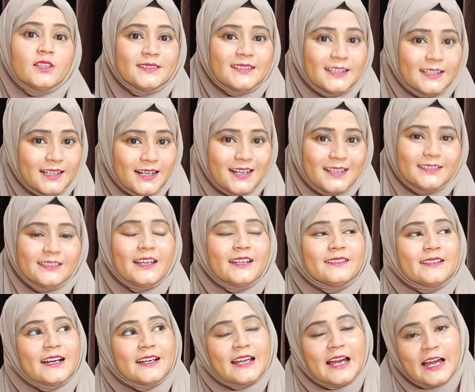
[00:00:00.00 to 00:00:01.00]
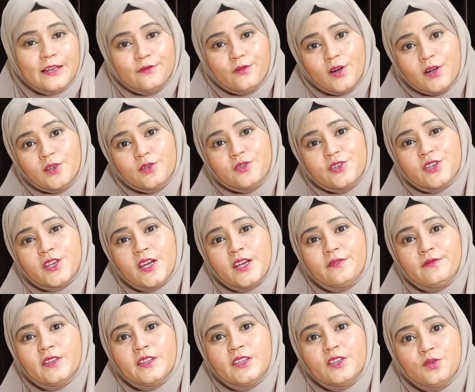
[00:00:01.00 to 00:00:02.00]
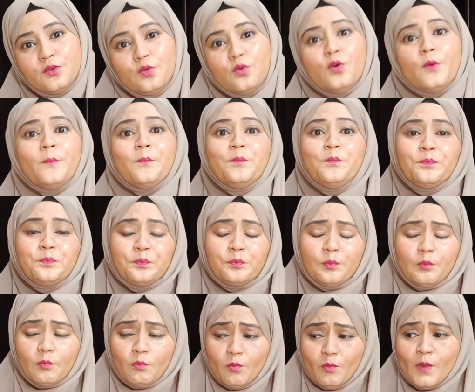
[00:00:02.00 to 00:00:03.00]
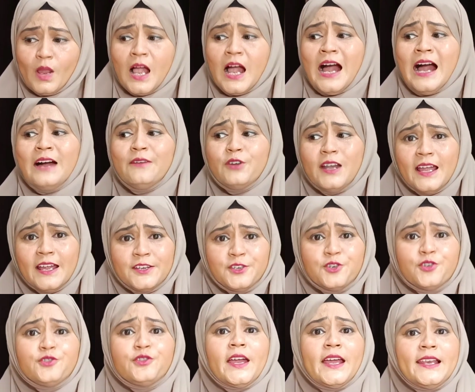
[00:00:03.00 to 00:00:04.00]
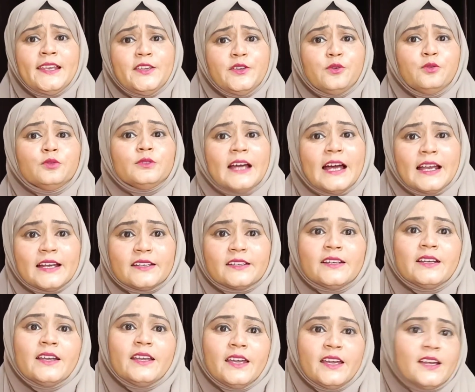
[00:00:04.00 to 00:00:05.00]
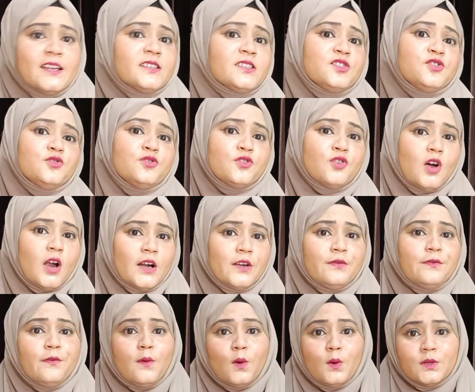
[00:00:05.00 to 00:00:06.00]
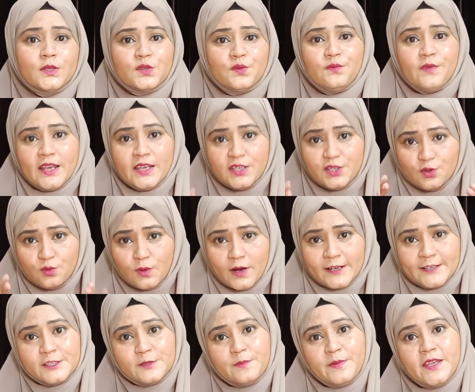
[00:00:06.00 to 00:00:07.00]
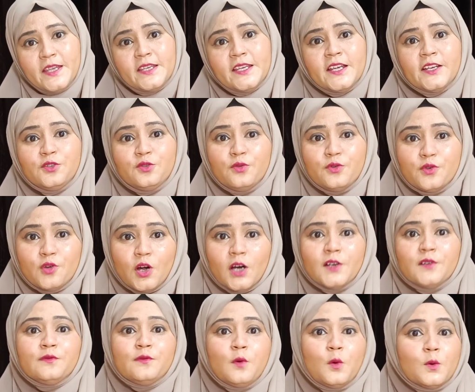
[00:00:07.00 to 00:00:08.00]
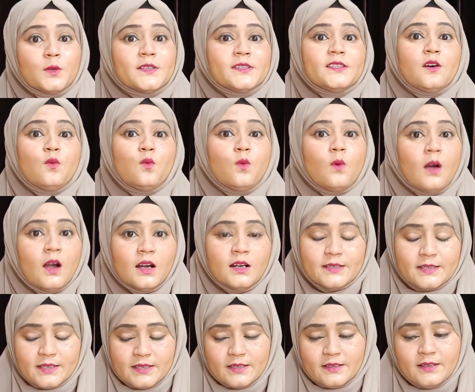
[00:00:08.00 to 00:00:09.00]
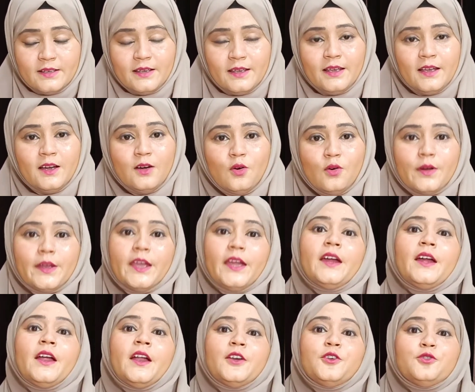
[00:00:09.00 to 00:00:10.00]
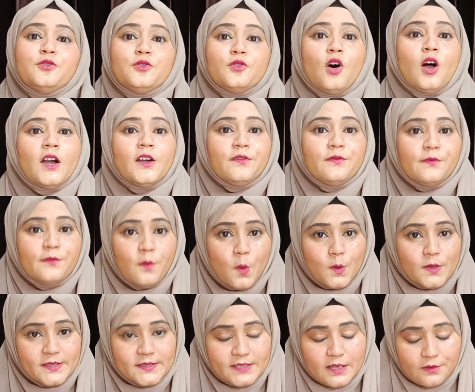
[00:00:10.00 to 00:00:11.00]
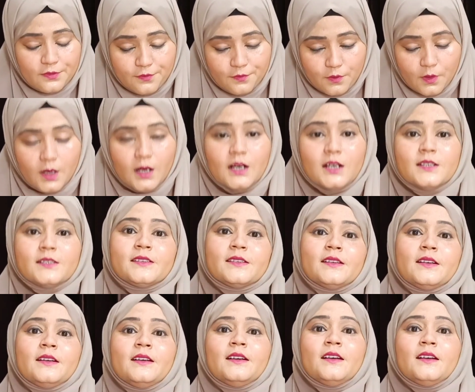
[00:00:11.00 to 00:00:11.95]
third thing that I want to share with you, I would like to tell you that is, do not force when you are speaking, do not force the words. Okay, do not force the words